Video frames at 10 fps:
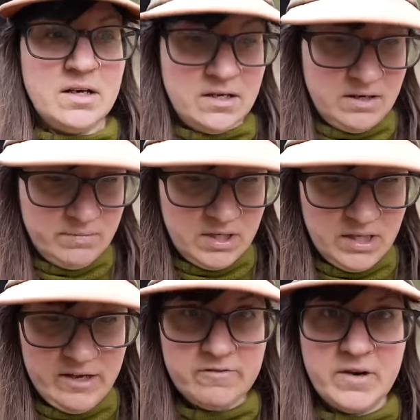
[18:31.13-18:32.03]
I'm gonna
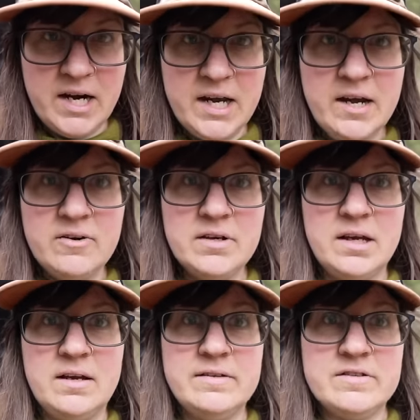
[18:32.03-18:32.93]
let Frank out
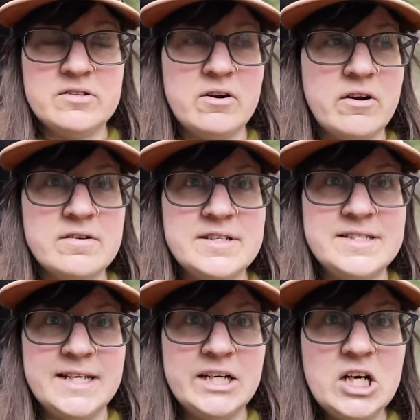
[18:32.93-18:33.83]
and start on
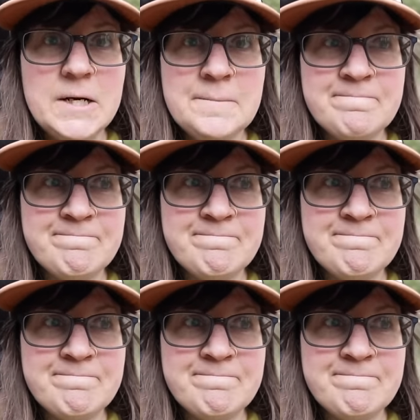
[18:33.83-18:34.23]
dinner.